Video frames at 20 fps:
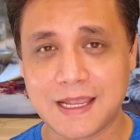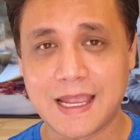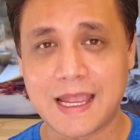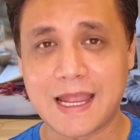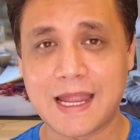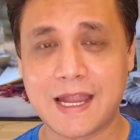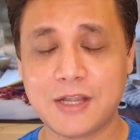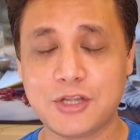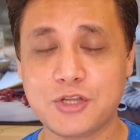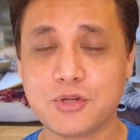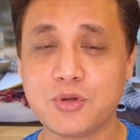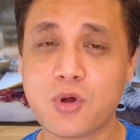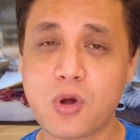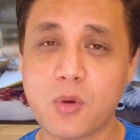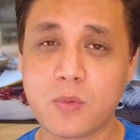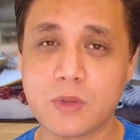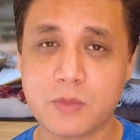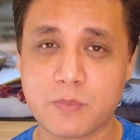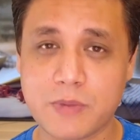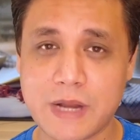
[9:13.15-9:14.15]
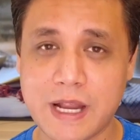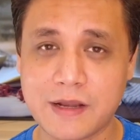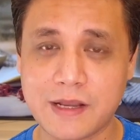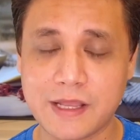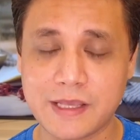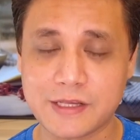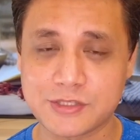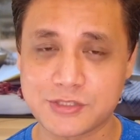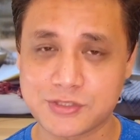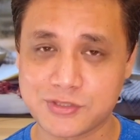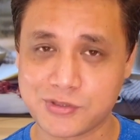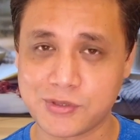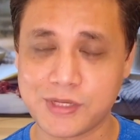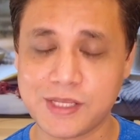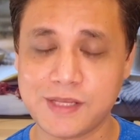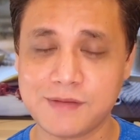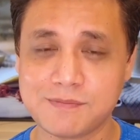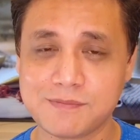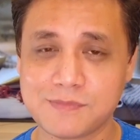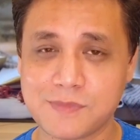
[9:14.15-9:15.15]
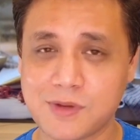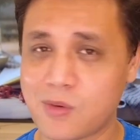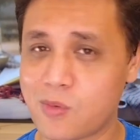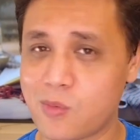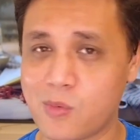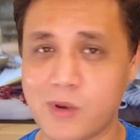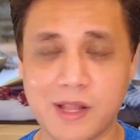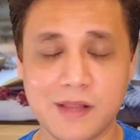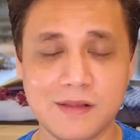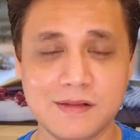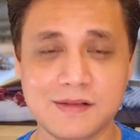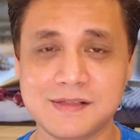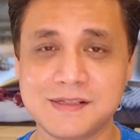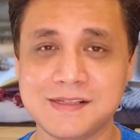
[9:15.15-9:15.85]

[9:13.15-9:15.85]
And to go with a brand like Sony, well,